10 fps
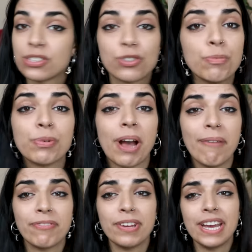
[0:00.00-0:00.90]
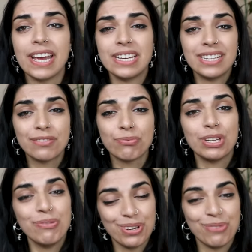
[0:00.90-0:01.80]
It's super comfy and it's
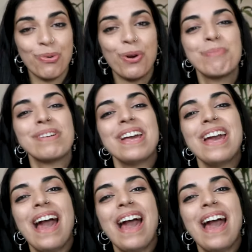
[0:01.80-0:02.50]
really, really warm.